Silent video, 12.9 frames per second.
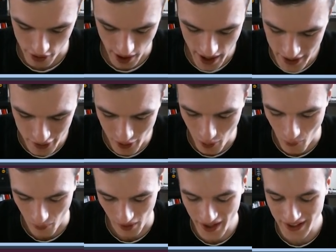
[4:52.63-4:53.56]
I don't know,
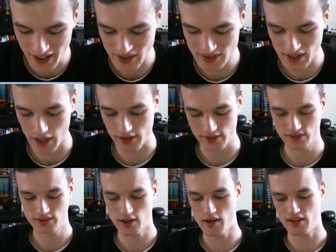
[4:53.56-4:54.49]
like I said,
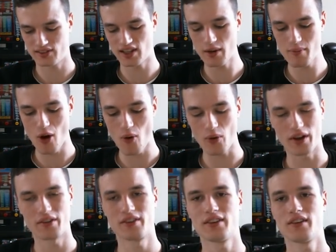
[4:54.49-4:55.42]
somehow
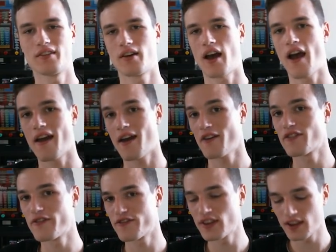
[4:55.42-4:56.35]
I have
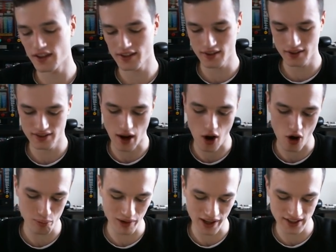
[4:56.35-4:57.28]
the feeling tower
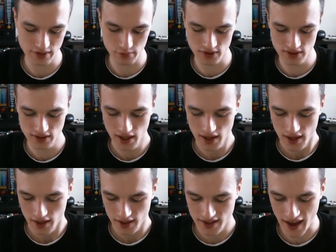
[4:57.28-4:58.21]
placements
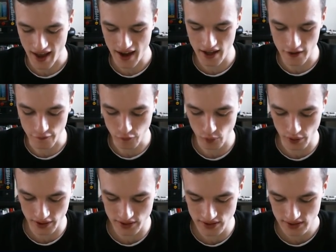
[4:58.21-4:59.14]
can
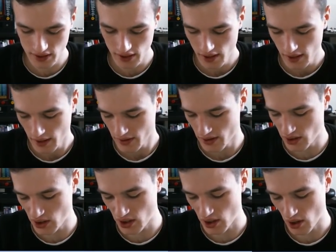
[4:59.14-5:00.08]
influence
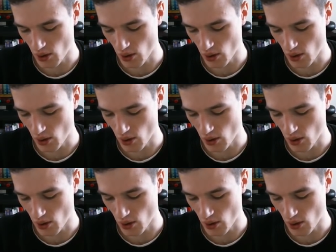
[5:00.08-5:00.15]
the